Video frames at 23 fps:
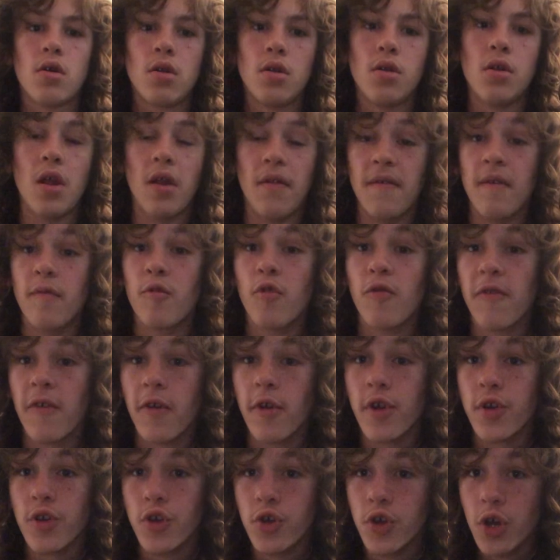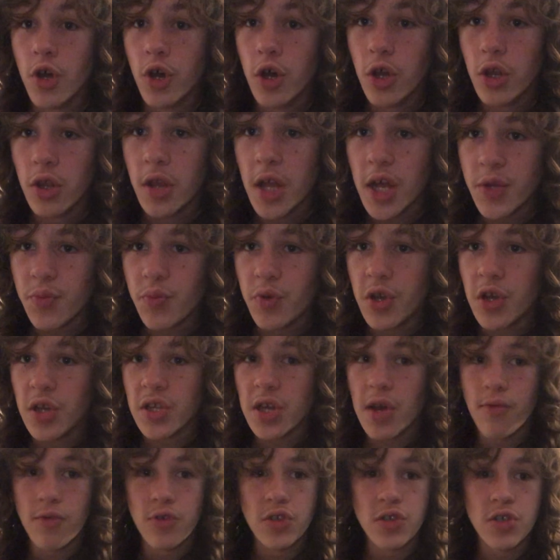None of them were very good. That's because
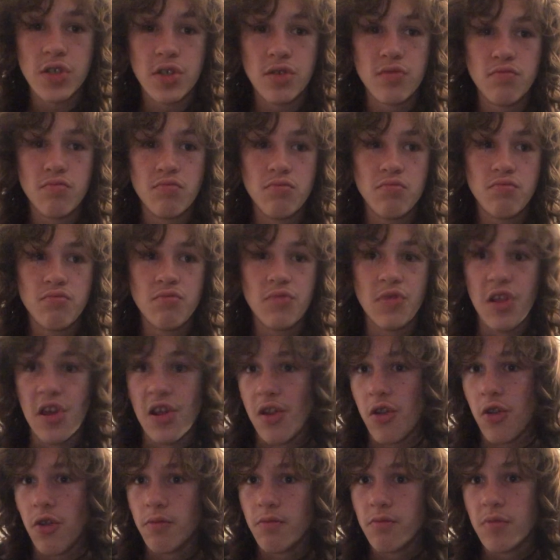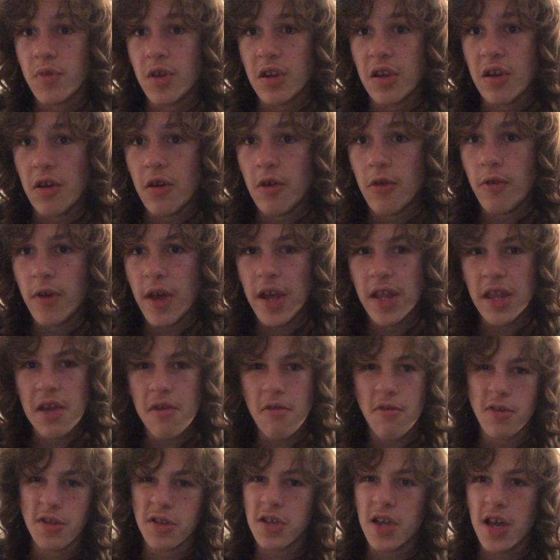I was little, and they
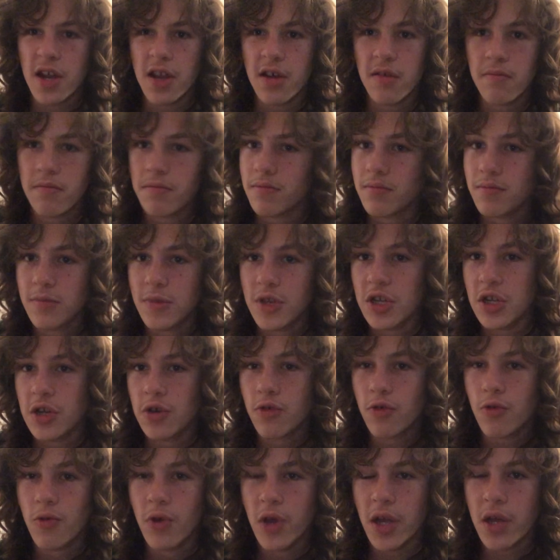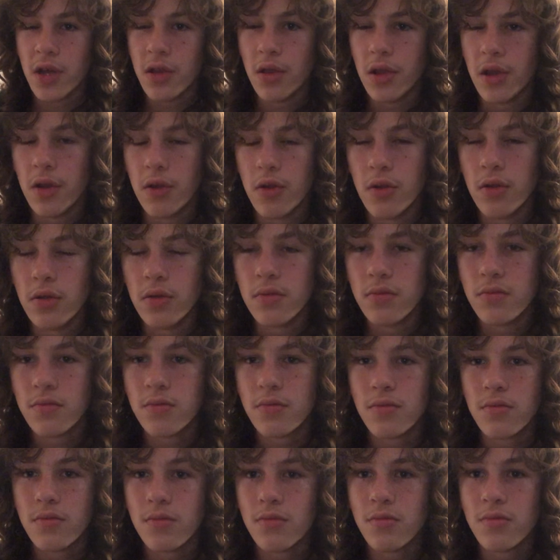were just kind of, quick little,
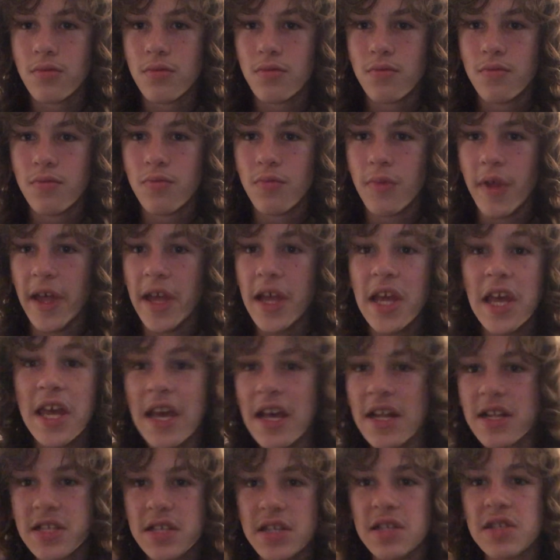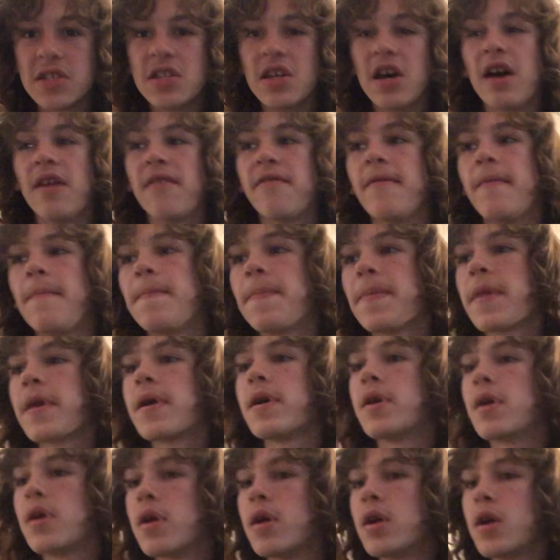like, kits and stuff.
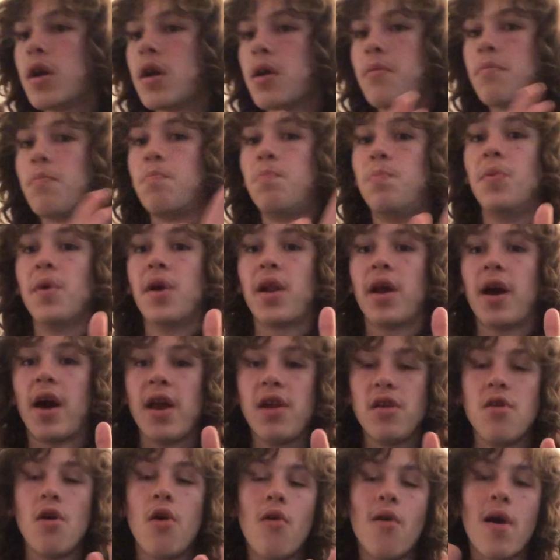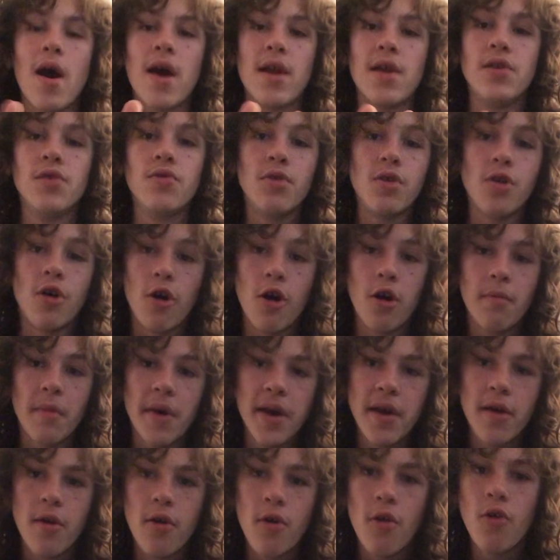But I know how to do it on
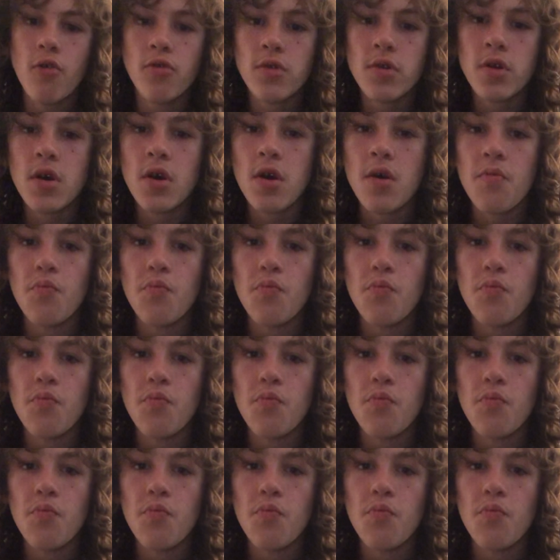my own.